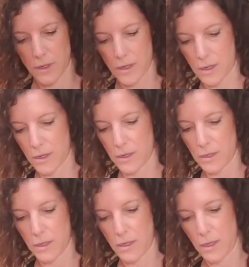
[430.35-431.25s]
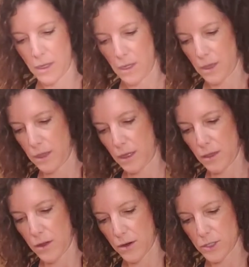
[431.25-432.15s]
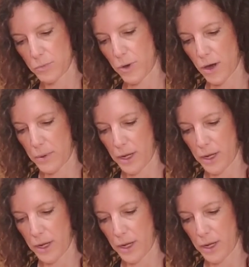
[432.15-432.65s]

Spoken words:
on the large bar